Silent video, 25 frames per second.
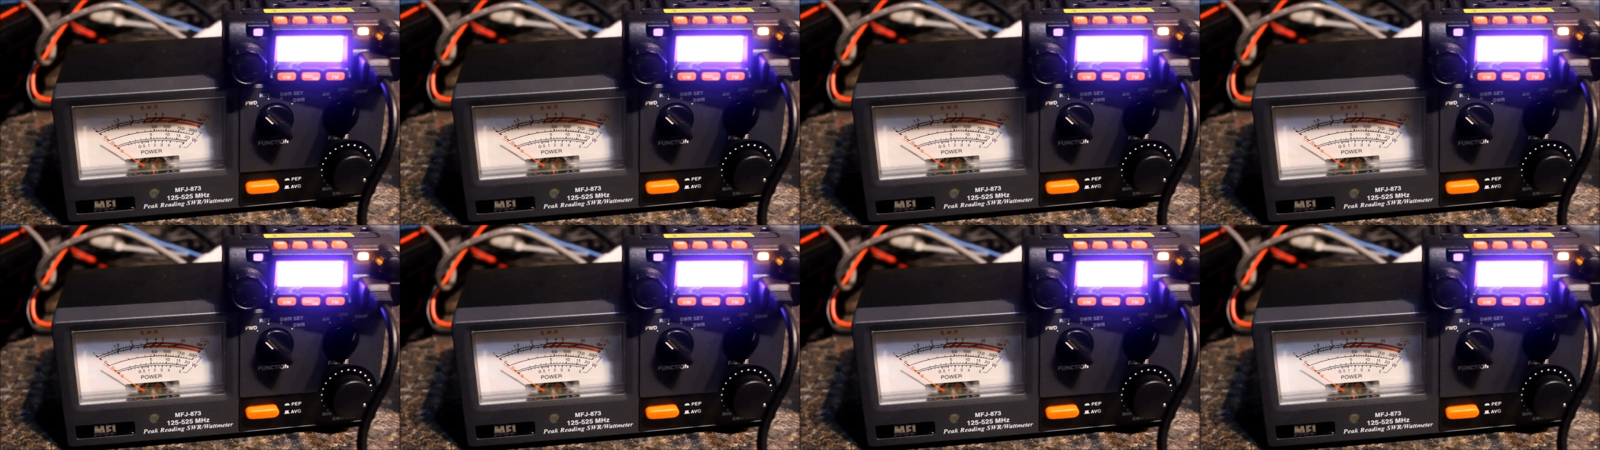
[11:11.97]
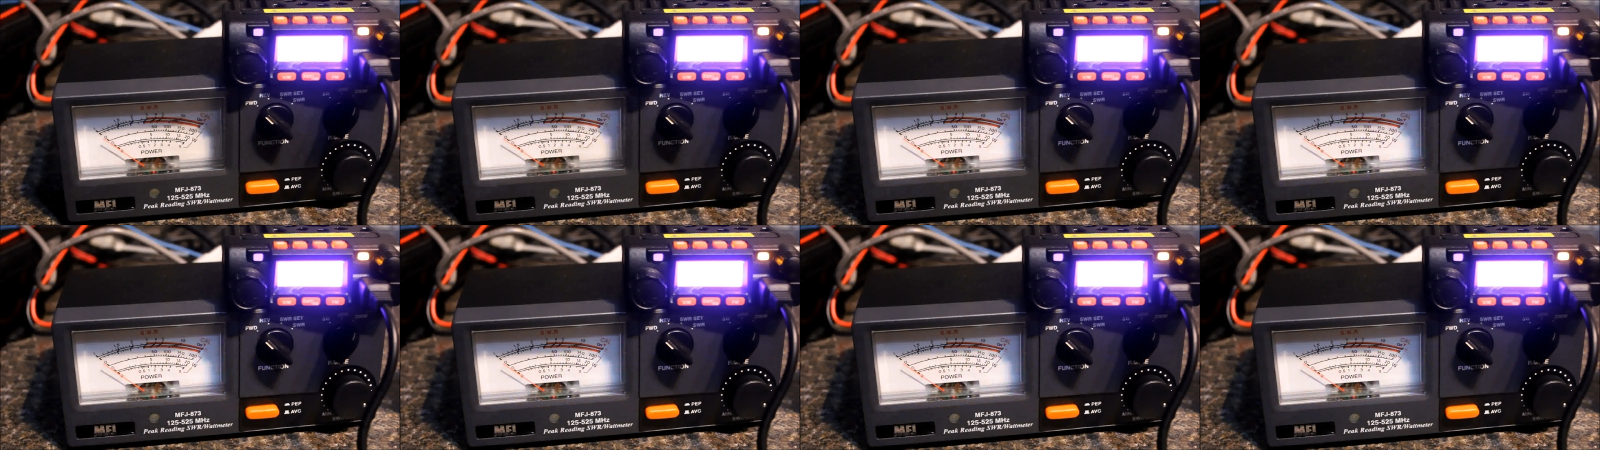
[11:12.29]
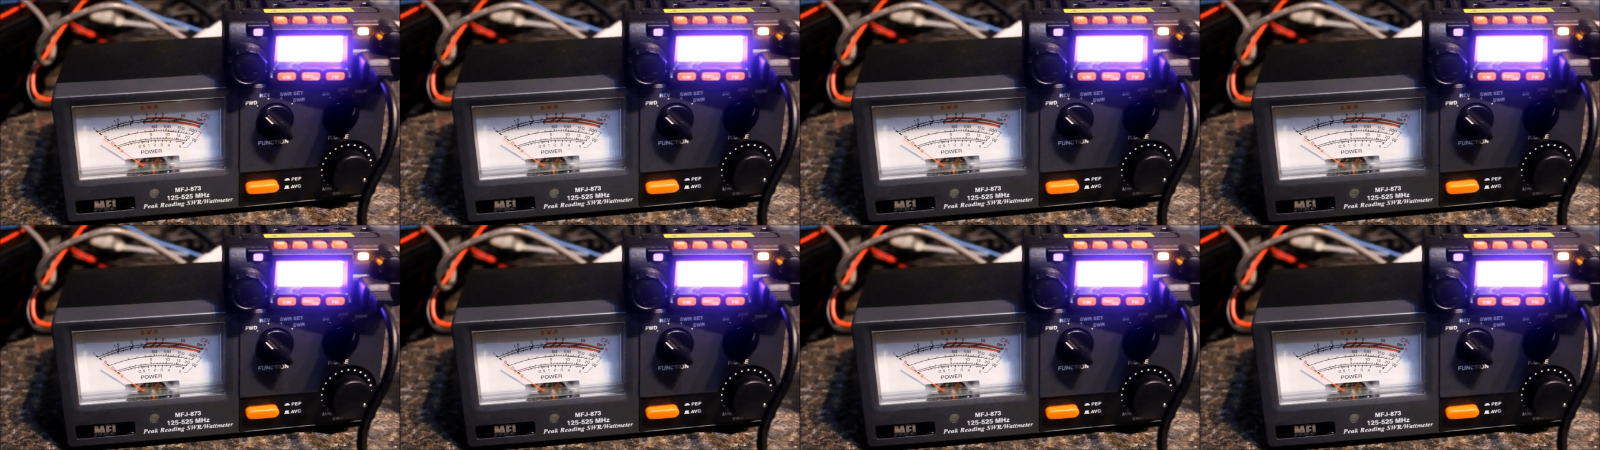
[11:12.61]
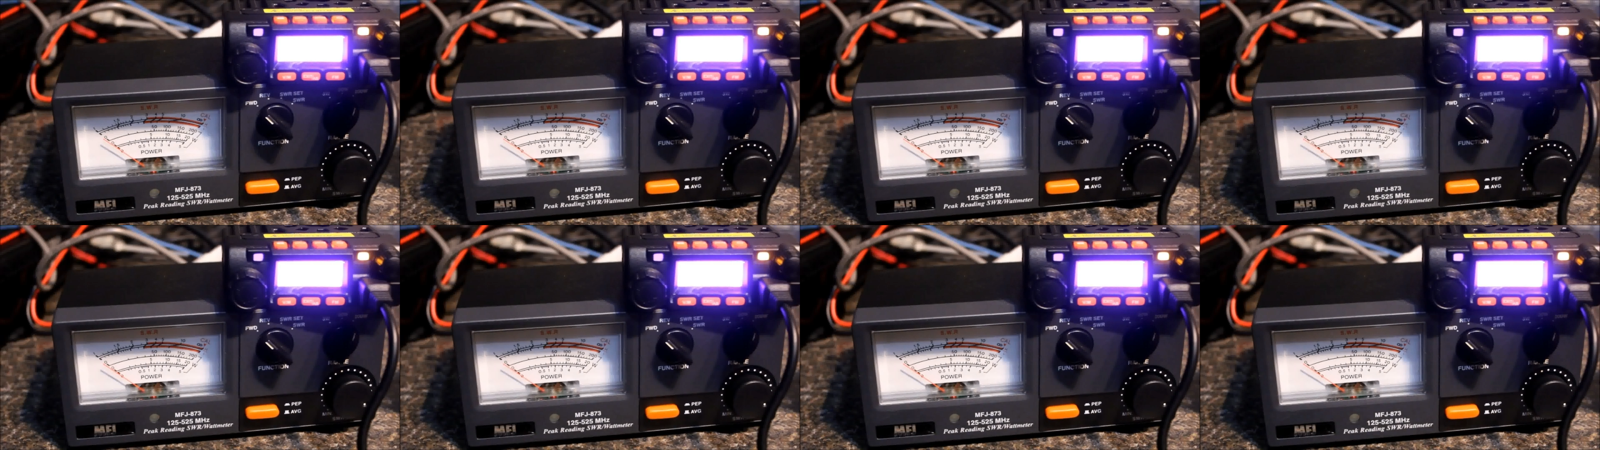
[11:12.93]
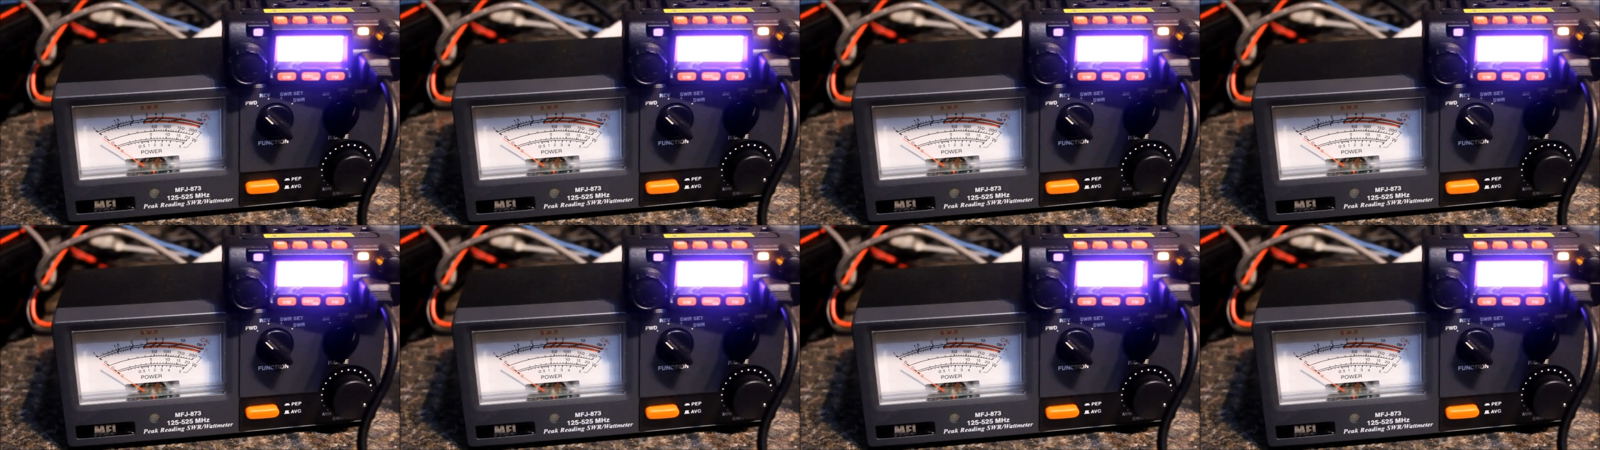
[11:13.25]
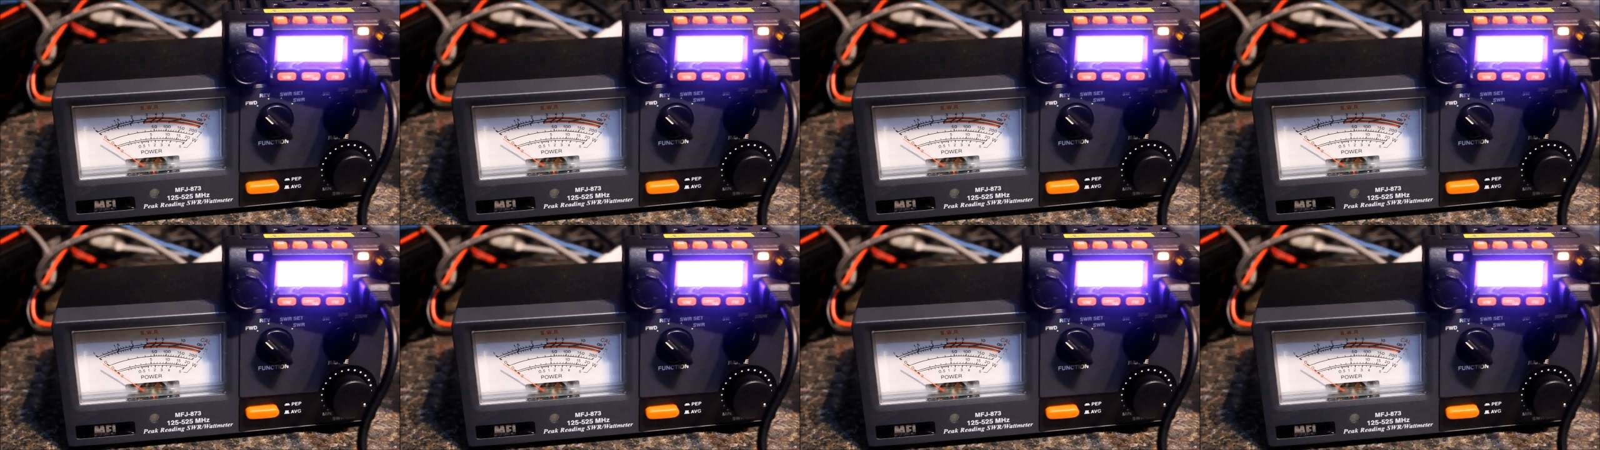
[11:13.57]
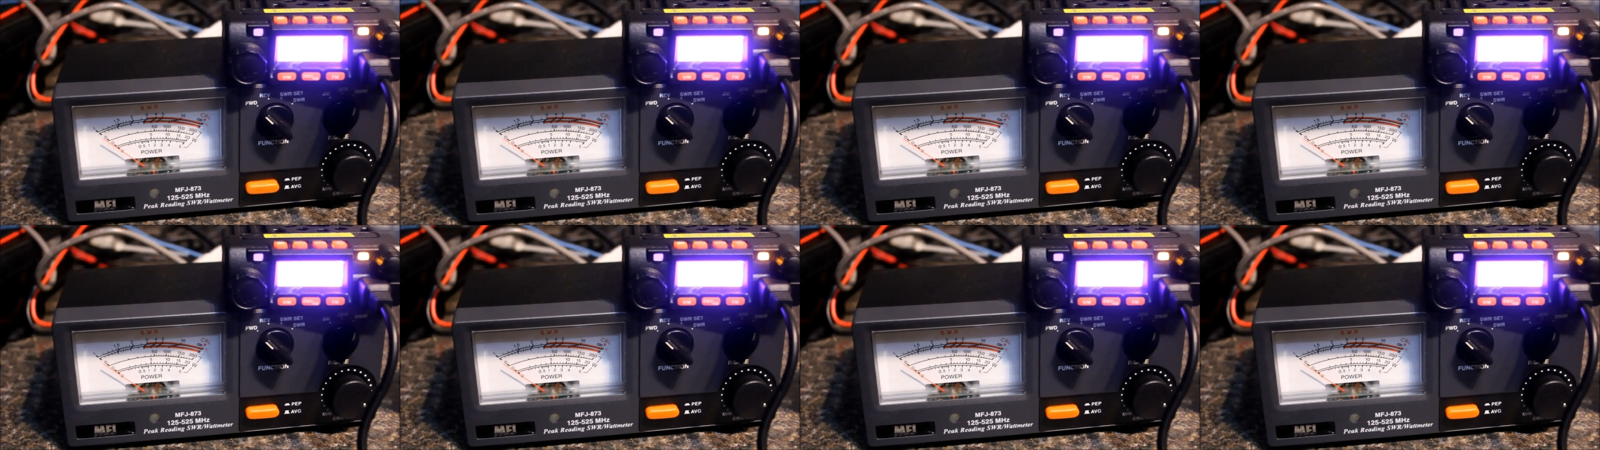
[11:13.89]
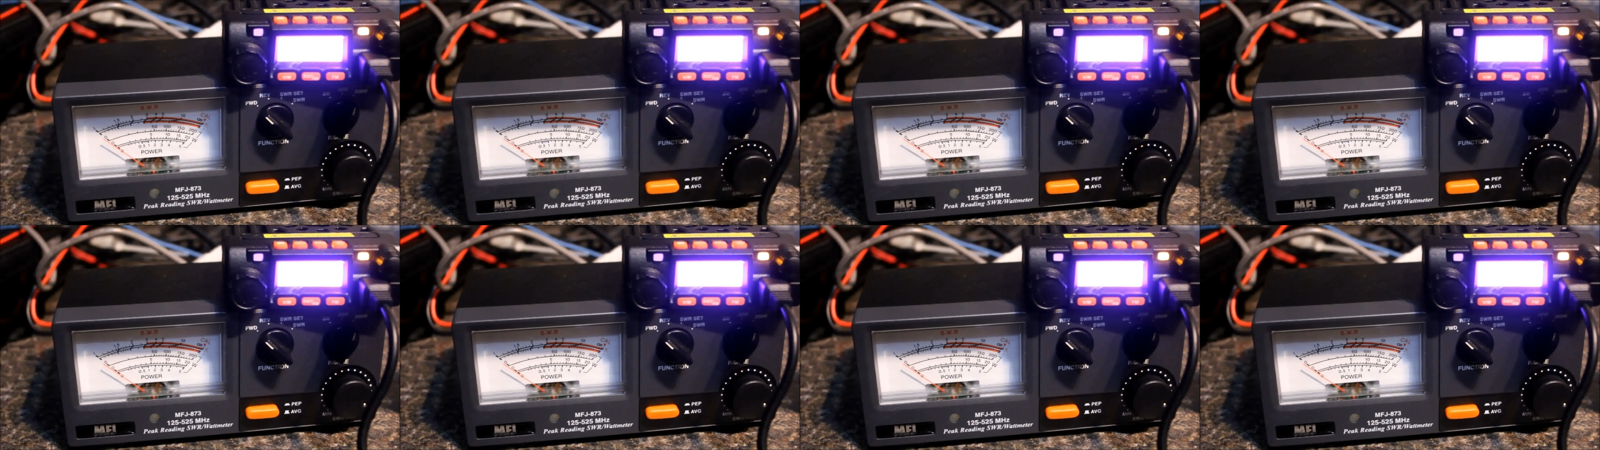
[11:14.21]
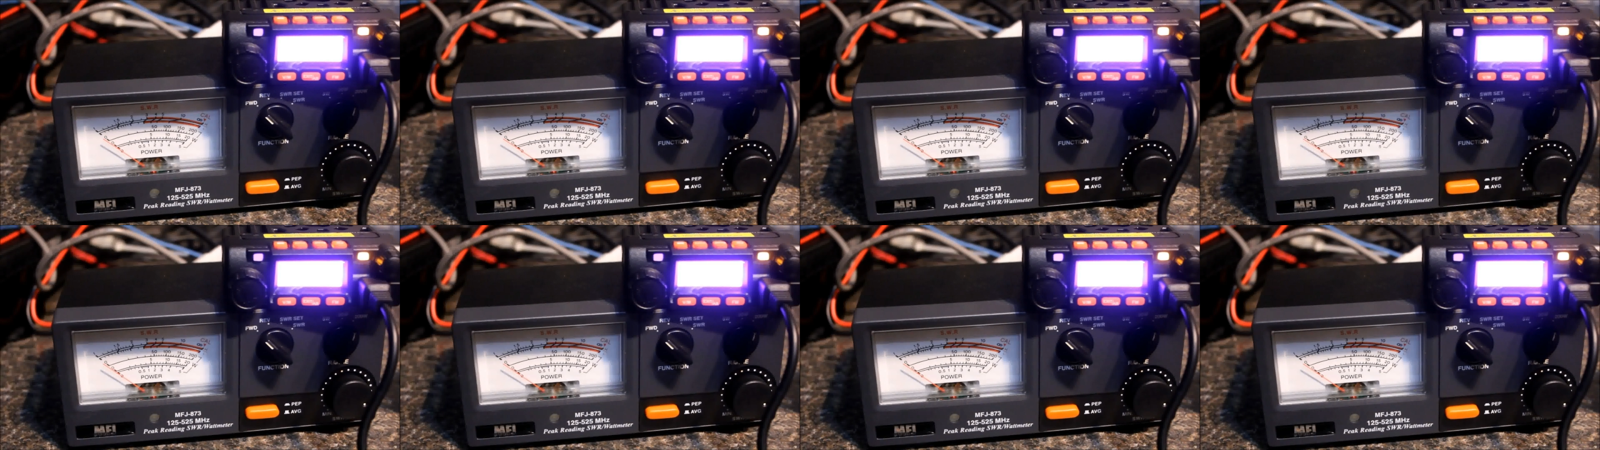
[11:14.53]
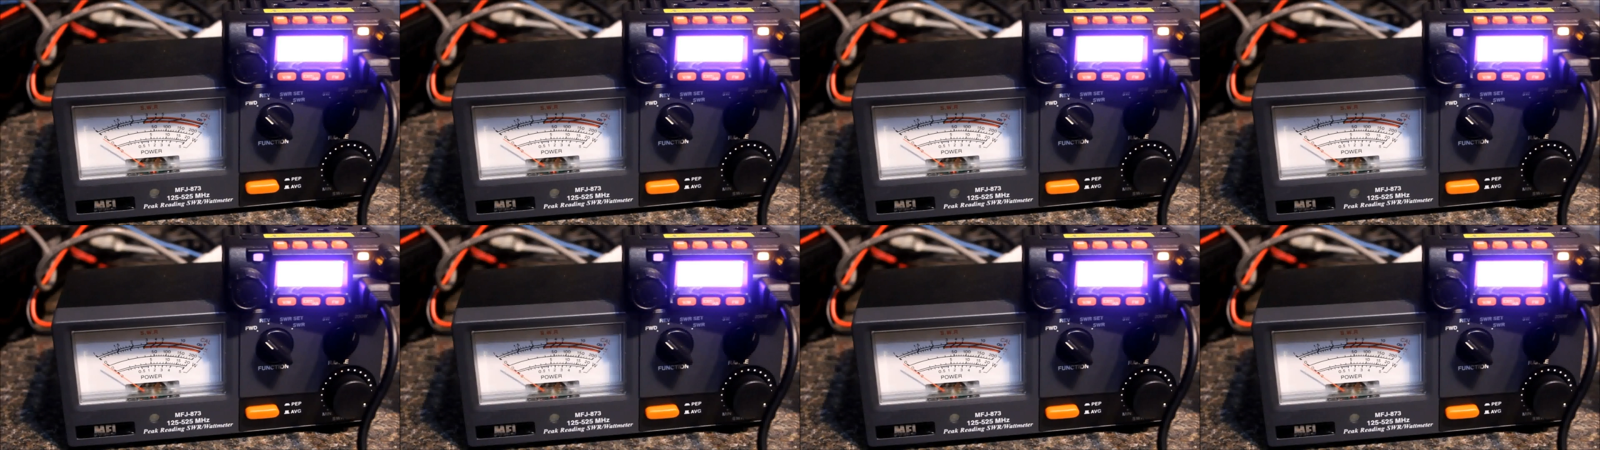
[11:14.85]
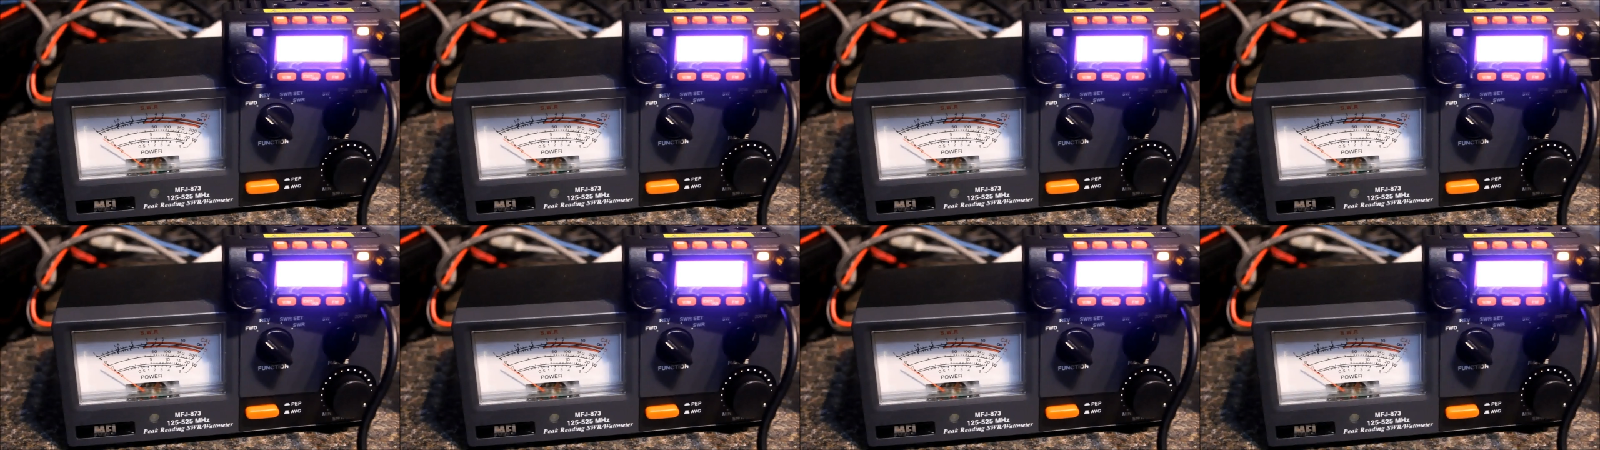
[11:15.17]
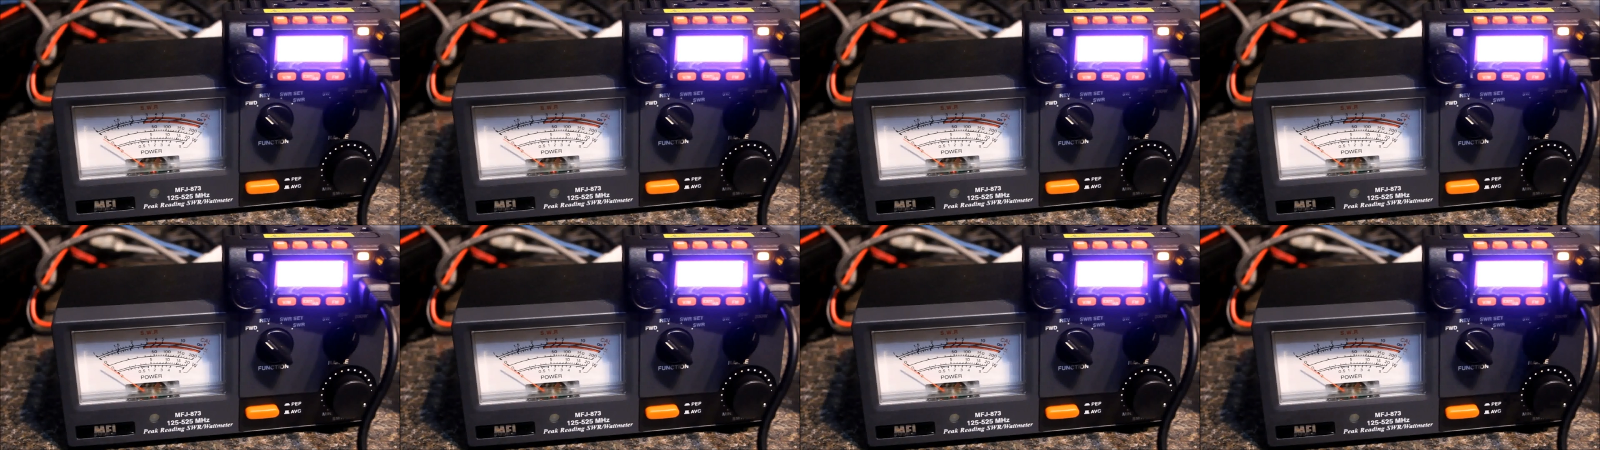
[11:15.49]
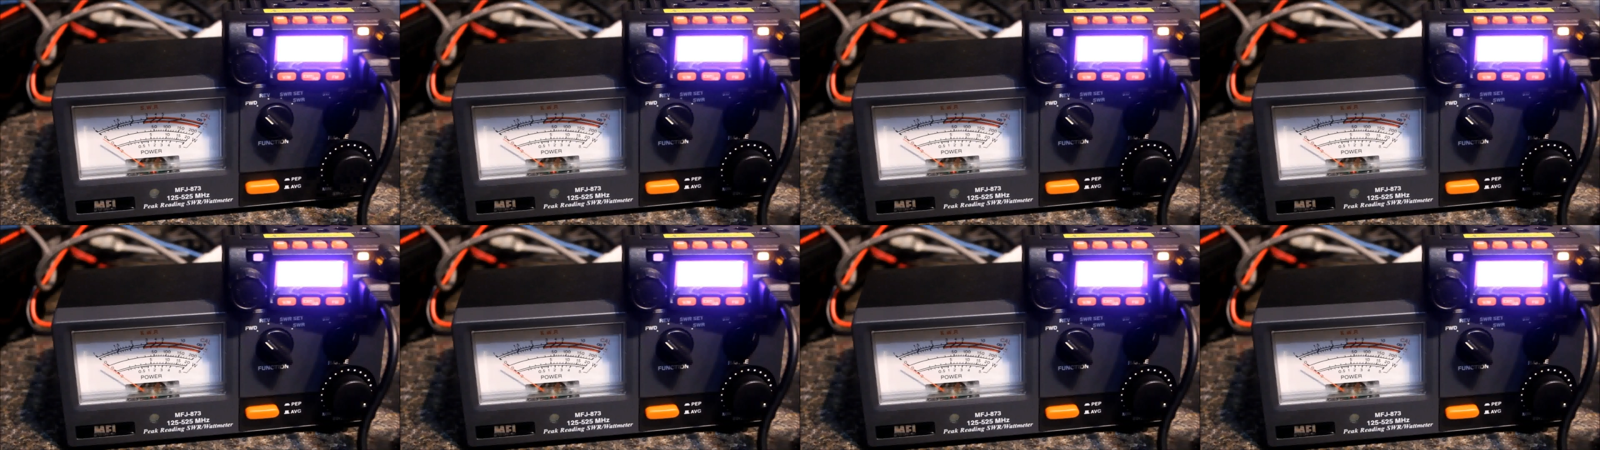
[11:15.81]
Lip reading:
No face is visible, so there are no lips to read.